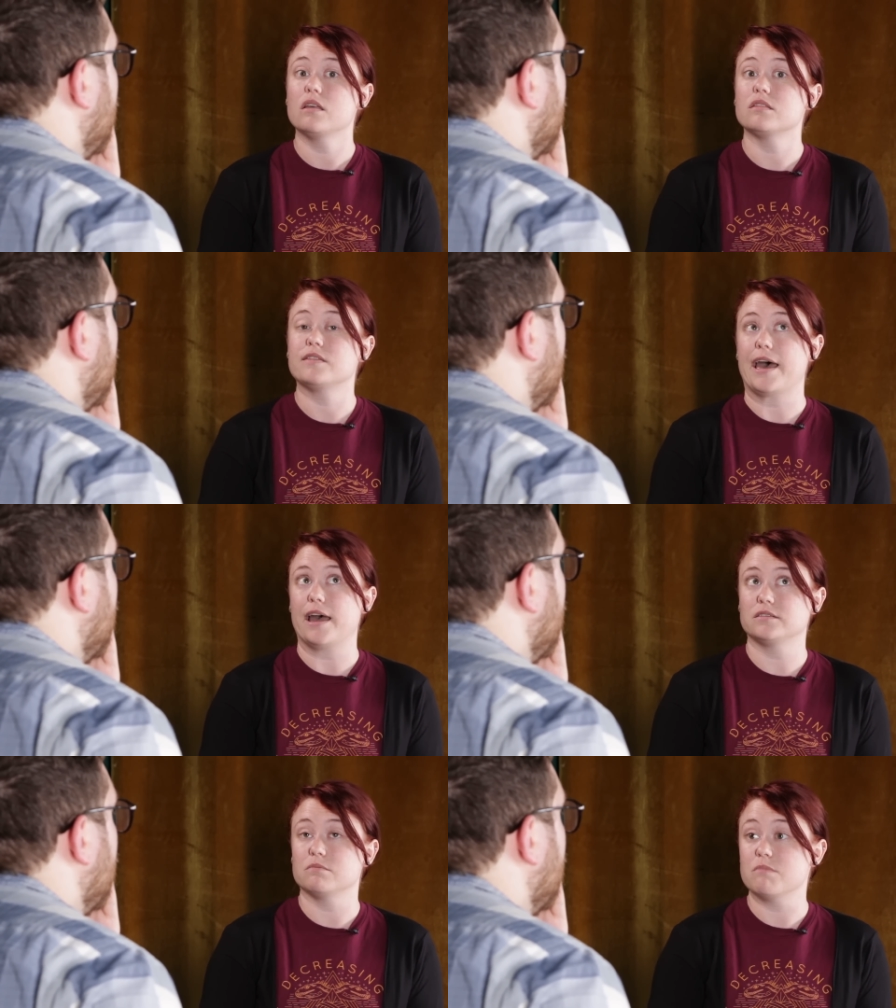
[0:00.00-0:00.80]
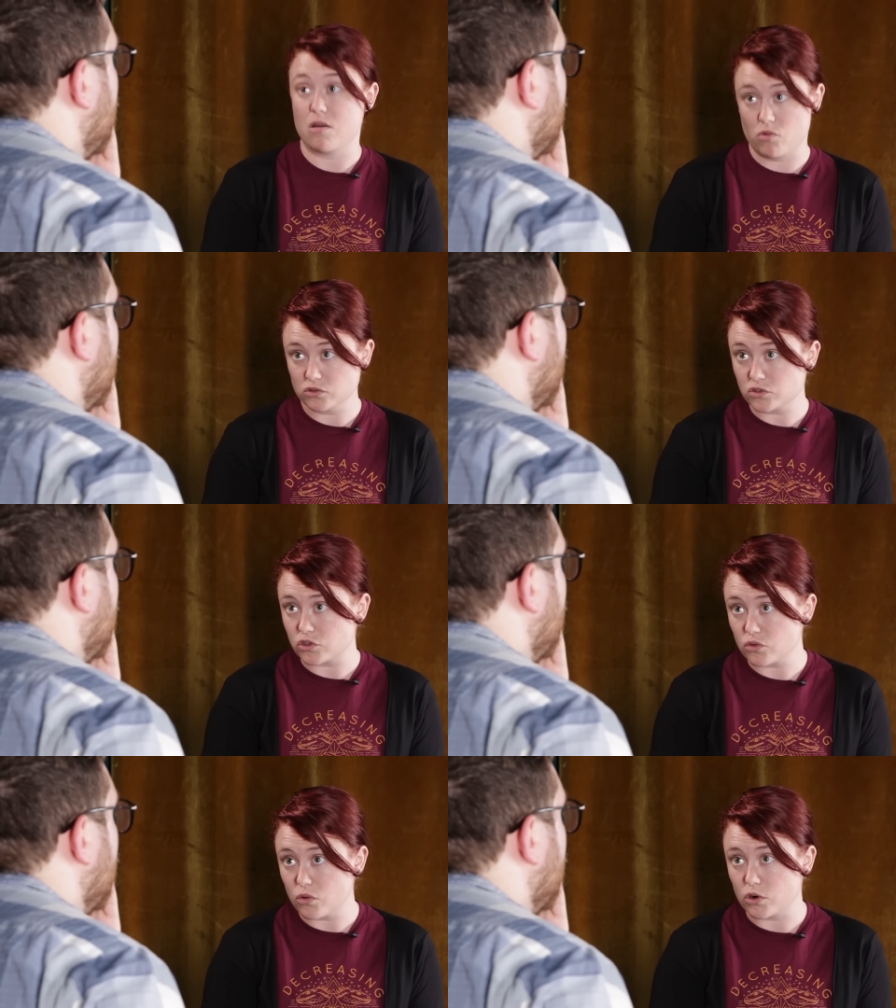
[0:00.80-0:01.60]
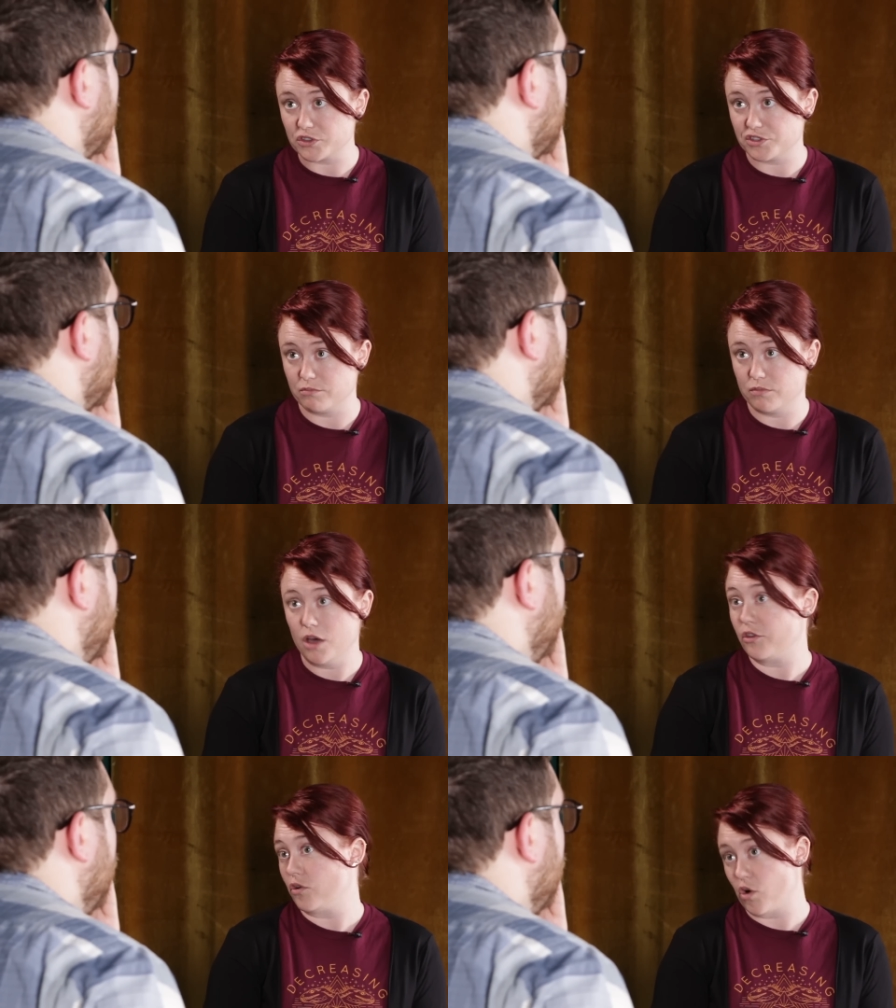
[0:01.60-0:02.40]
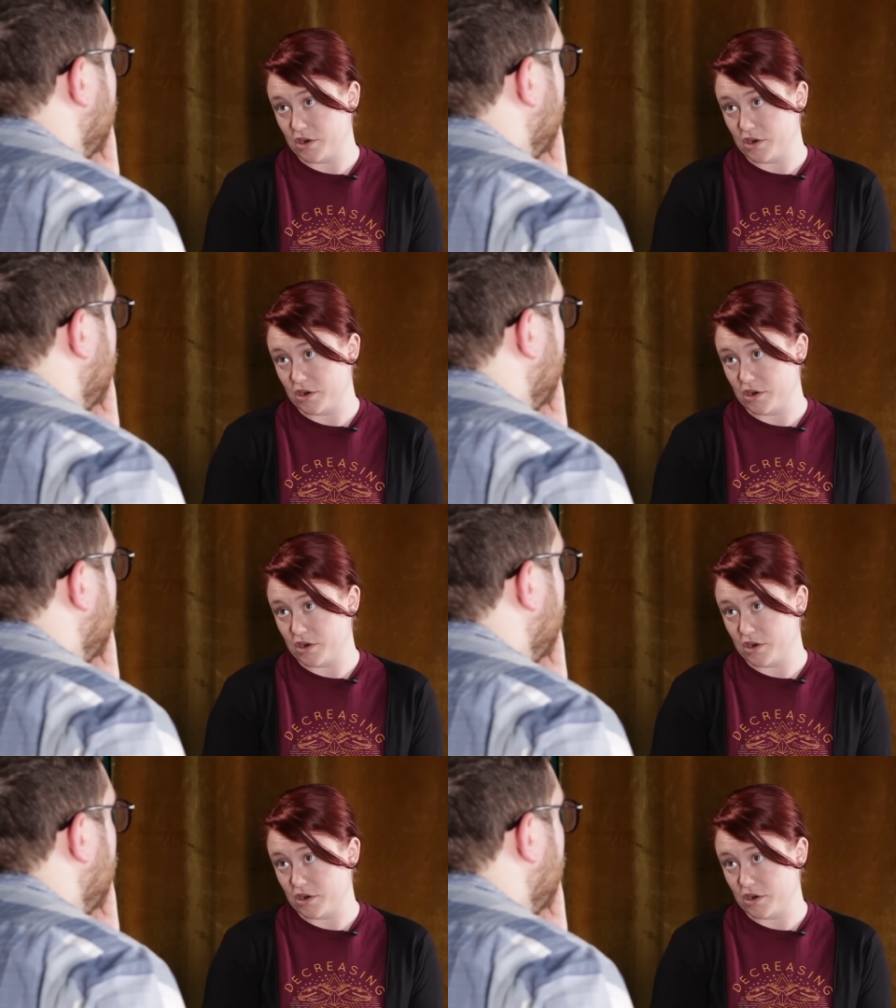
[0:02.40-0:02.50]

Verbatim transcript: that mammals do or some other mm.